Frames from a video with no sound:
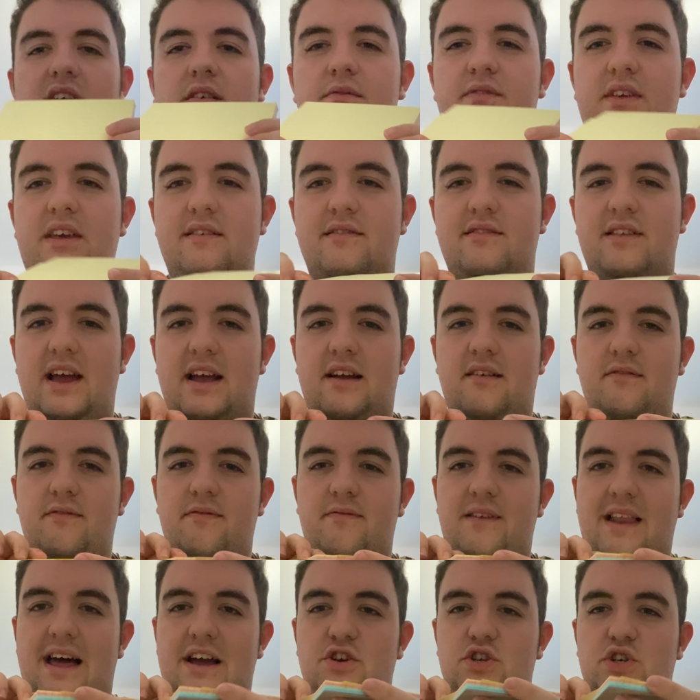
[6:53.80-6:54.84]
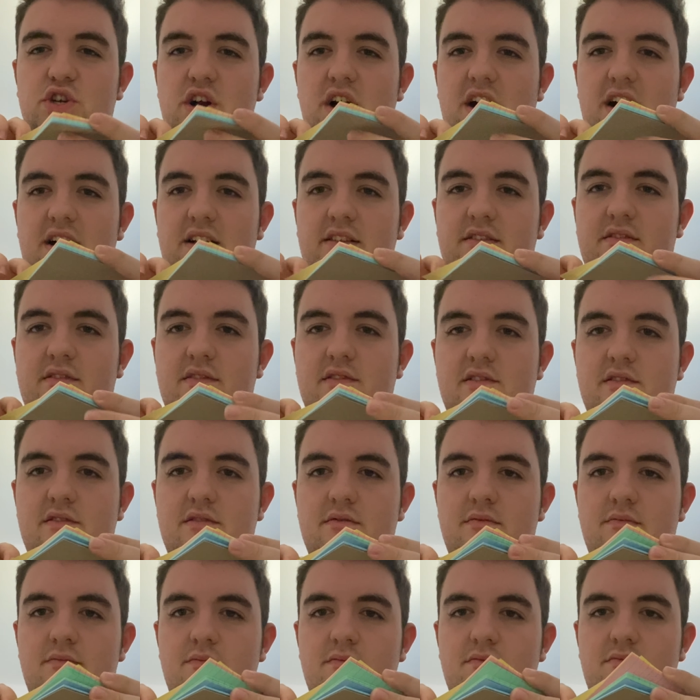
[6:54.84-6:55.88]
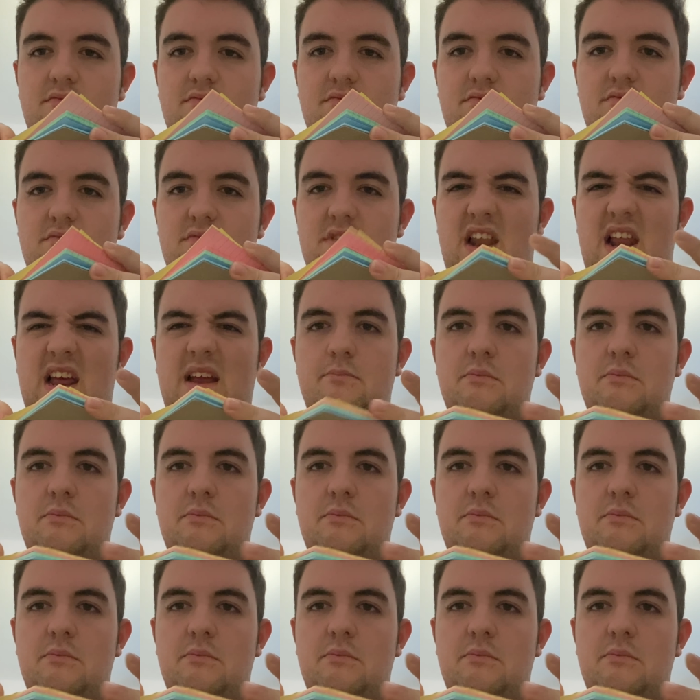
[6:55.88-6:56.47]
of these like flashcards. They're like